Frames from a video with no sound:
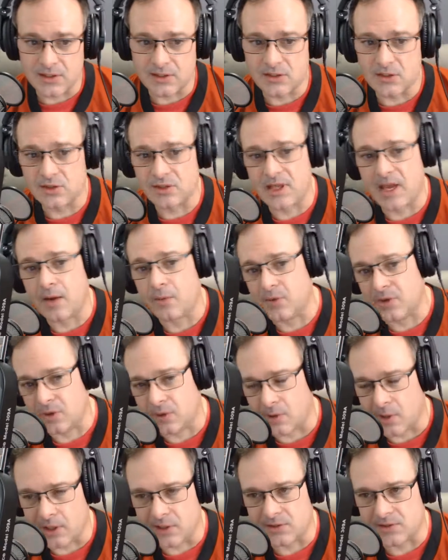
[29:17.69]
I took that with a
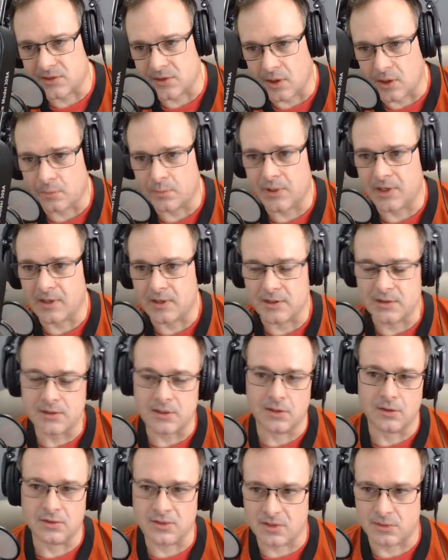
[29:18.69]
grain of salt,
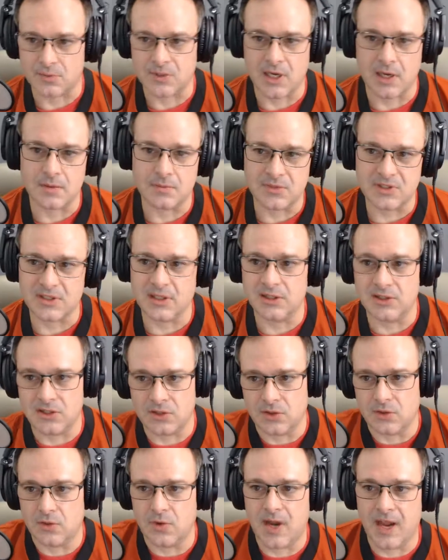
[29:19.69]
because, sometimes they
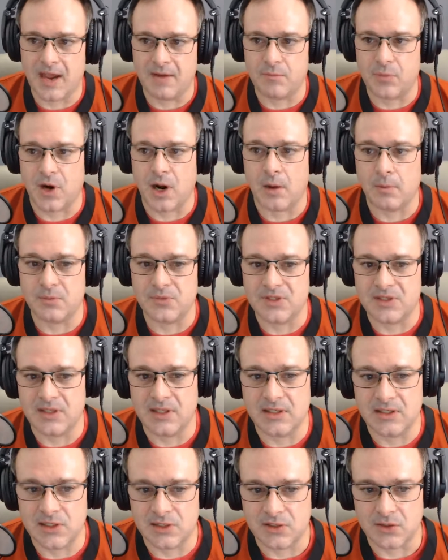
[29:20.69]
do have problems
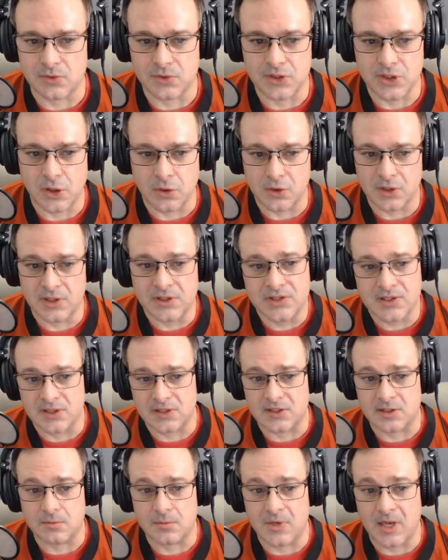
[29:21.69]
and they just don't show it in the
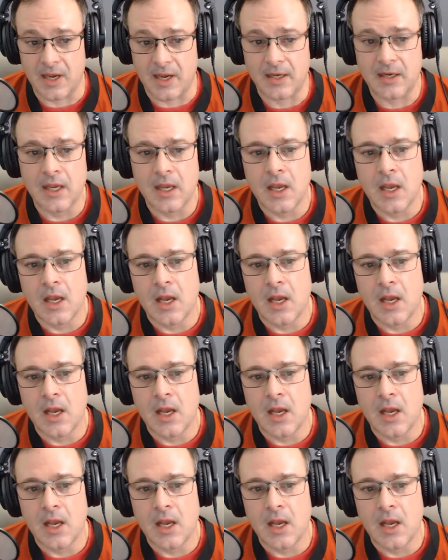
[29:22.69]
system yet.